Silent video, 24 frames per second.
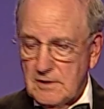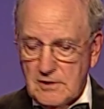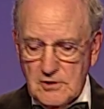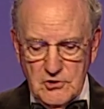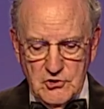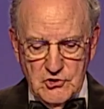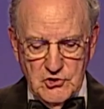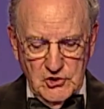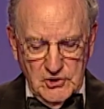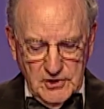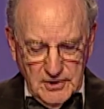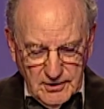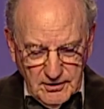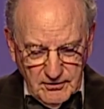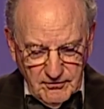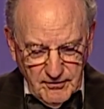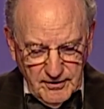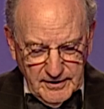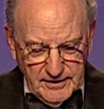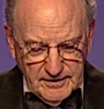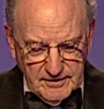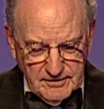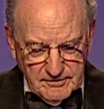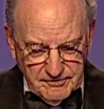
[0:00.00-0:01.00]
She
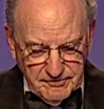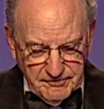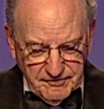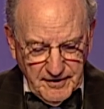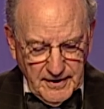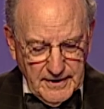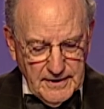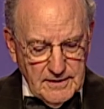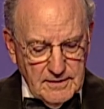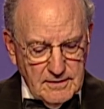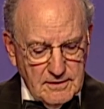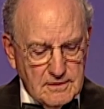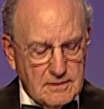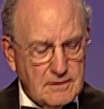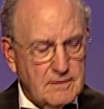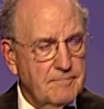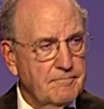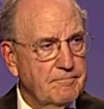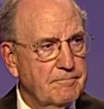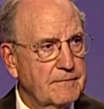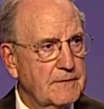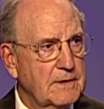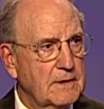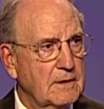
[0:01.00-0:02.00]
integrated faith,
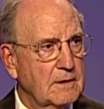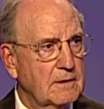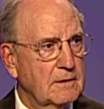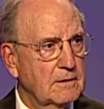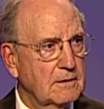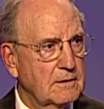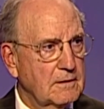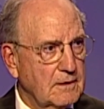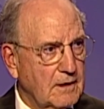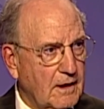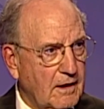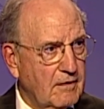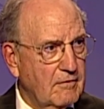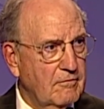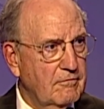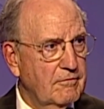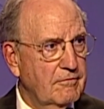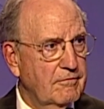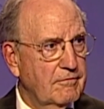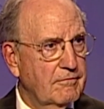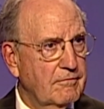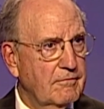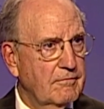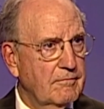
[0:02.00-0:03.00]
love,
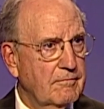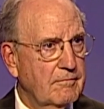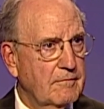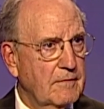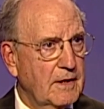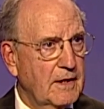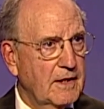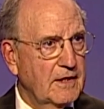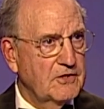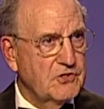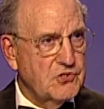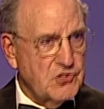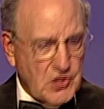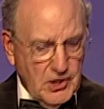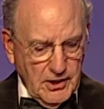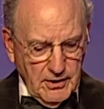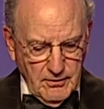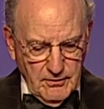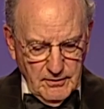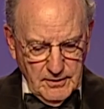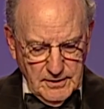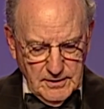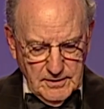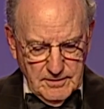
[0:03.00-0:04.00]
and
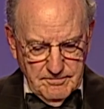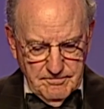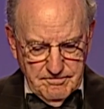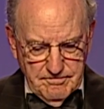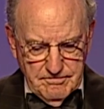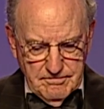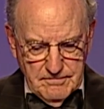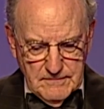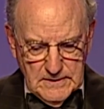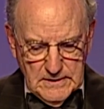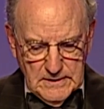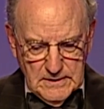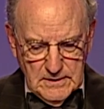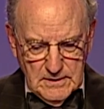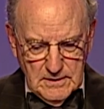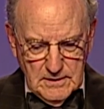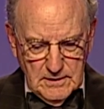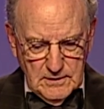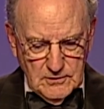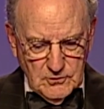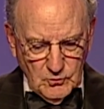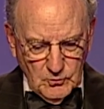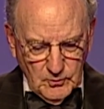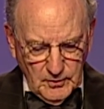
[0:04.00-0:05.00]
charity
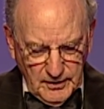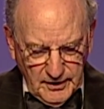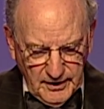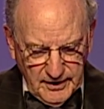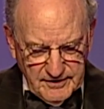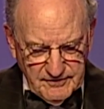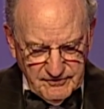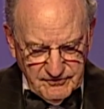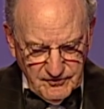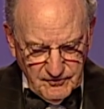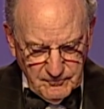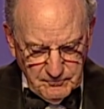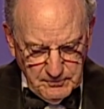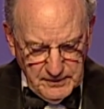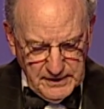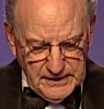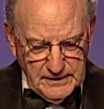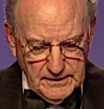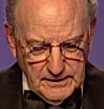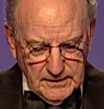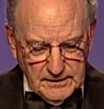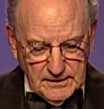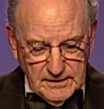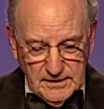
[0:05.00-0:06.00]
into a life of
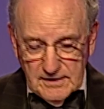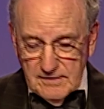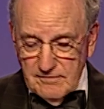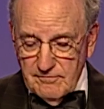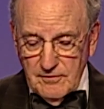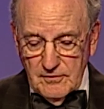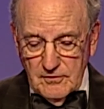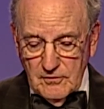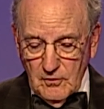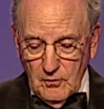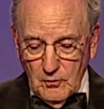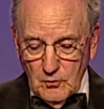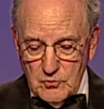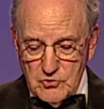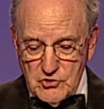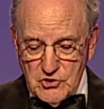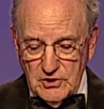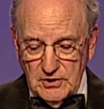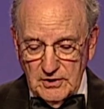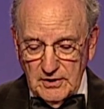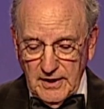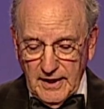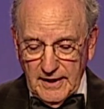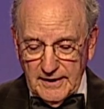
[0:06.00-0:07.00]
meaning, even though she
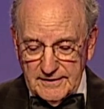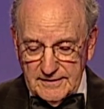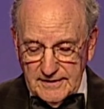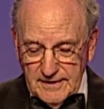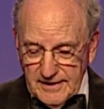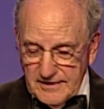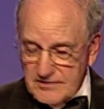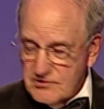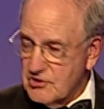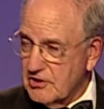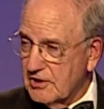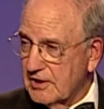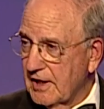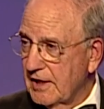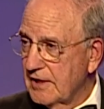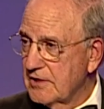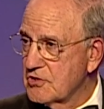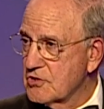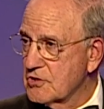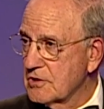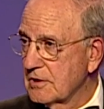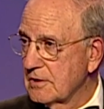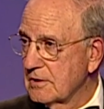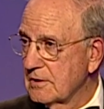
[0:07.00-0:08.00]
lacked
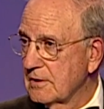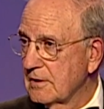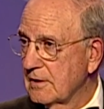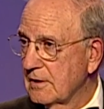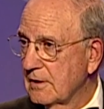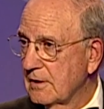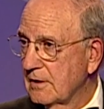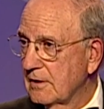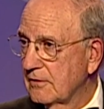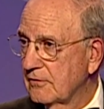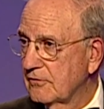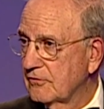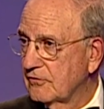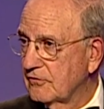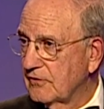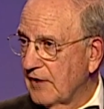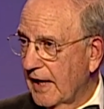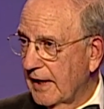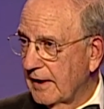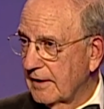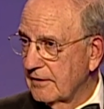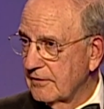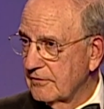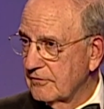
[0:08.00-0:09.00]
education,
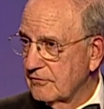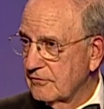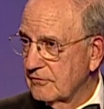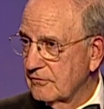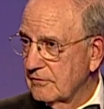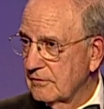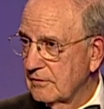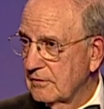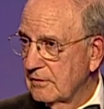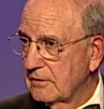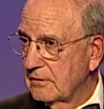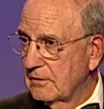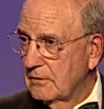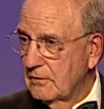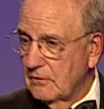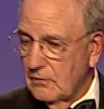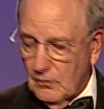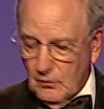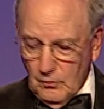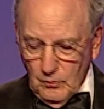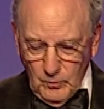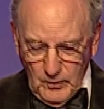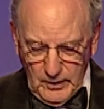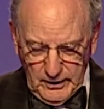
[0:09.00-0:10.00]
status,
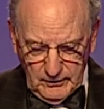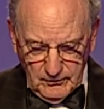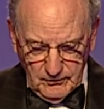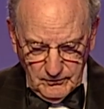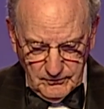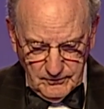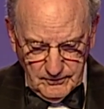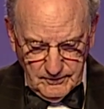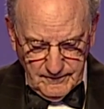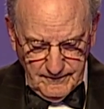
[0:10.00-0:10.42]
or wealth.